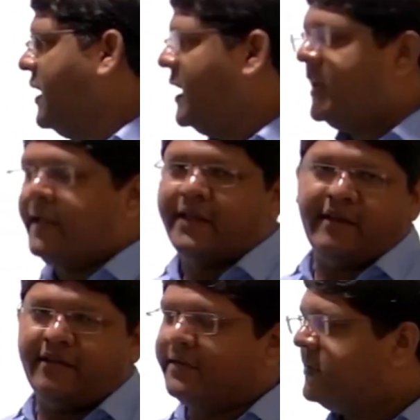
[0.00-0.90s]
R
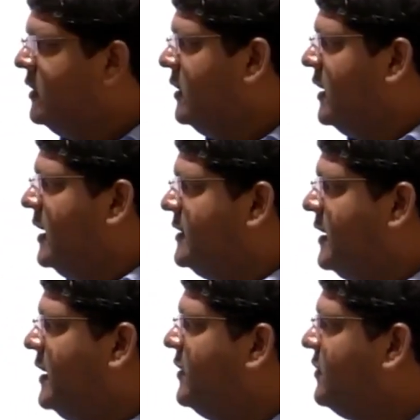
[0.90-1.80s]
increases, and the
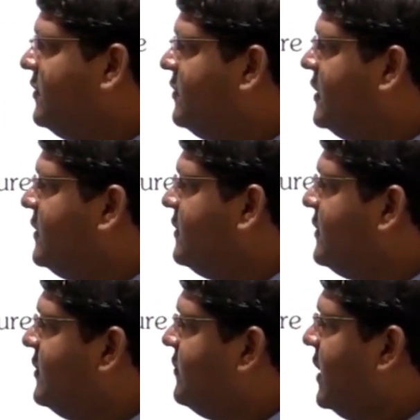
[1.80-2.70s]
relation says
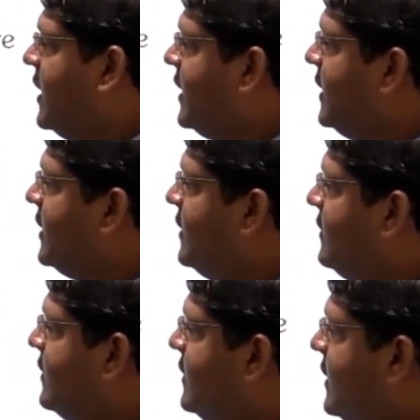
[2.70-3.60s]
is if R increases,